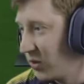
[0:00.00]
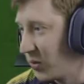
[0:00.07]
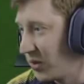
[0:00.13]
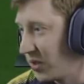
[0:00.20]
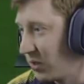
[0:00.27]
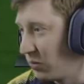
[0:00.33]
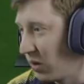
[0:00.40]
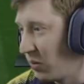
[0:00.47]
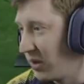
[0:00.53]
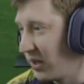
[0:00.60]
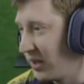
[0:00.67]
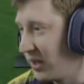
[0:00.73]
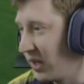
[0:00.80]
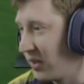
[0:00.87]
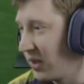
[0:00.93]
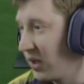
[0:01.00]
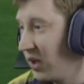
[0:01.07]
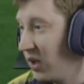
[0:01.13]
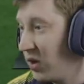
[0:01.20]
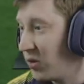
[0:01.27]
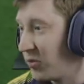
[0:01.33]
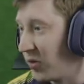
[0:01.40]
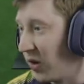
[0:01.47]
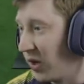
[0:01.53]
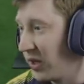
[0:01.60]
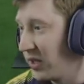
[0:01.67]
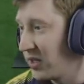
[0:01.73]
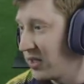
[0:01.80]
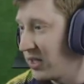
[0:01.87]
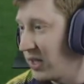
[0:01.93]
This in one way than the other.
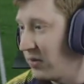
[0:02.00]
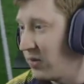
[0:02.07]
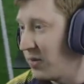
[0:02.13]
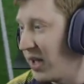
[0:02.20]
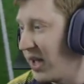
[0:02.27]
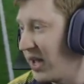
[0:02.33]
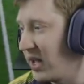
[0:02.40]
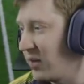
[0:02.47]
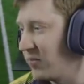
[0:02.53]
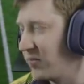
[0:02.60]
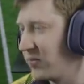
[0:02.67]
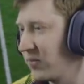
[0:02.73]
Fine, Stevie May.